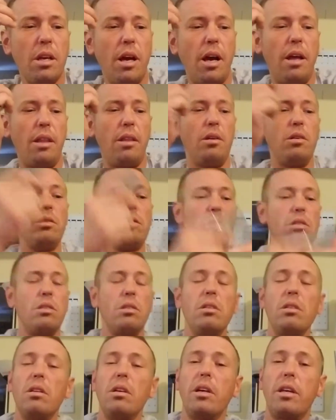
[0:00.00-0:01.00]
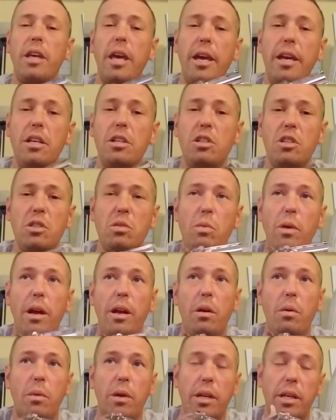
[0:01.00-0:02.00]
on those occasions where I
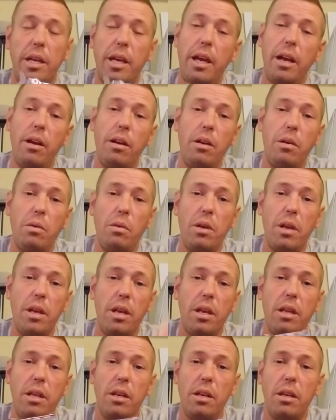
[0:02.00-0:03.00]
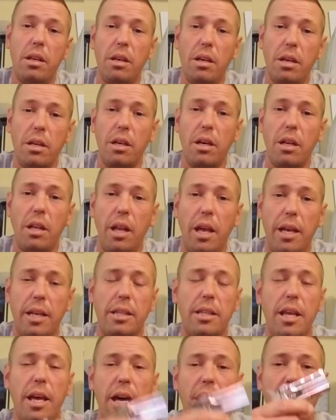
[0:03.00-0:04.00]
don't want to carry in a gun like
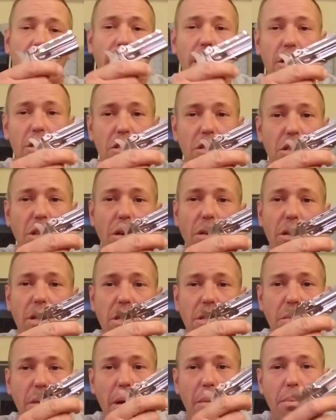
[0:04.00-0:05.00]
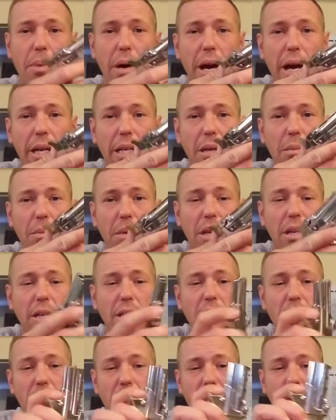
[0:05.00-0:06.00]
that, I'll just throw this in my pocket,
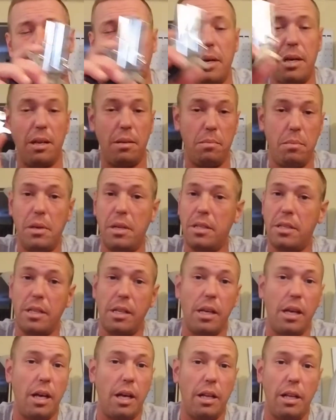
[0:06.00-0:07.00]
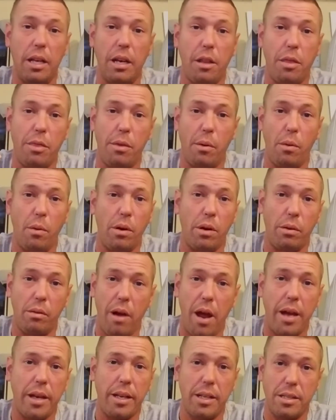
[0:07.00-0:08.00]
because I mean, it beats the hell out of throwing a
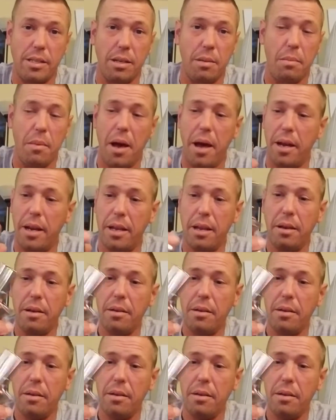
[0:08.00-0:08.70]
rock at somebody.